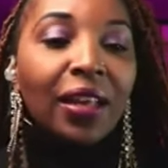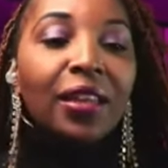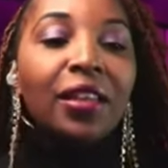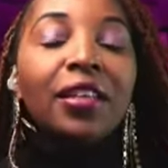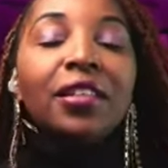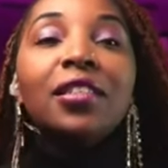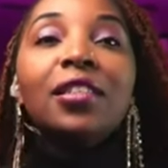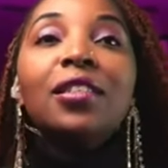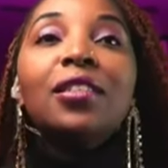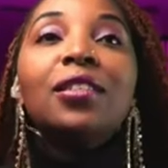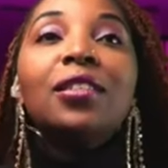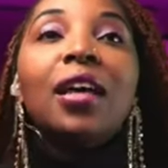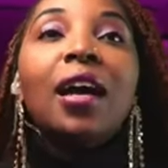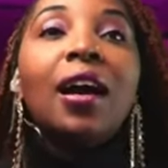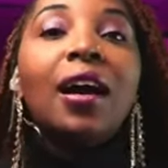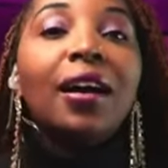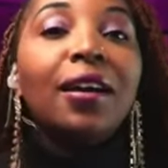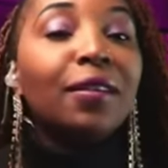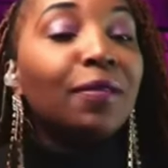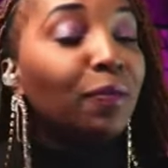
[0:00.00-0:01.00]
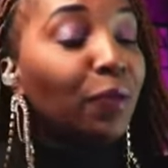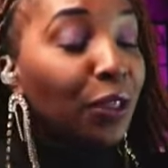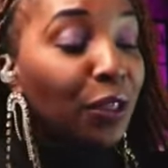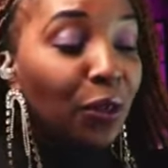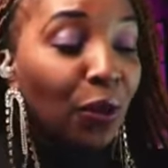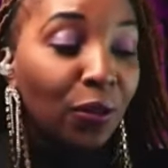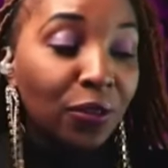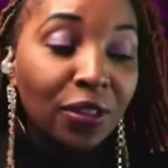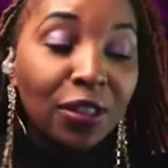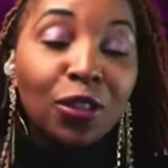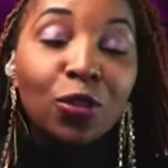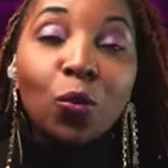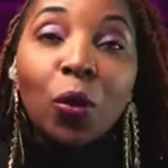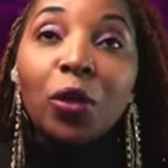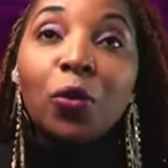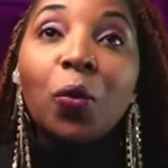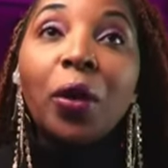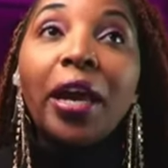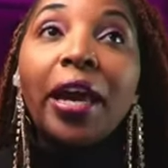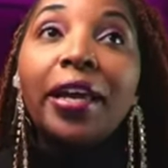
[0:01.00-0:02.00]
this is, uh, you know, this is
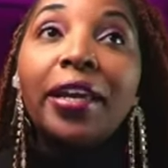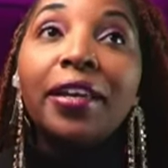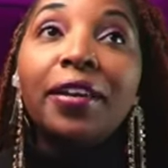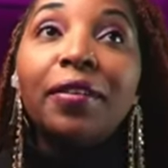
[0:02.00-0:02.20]
what we are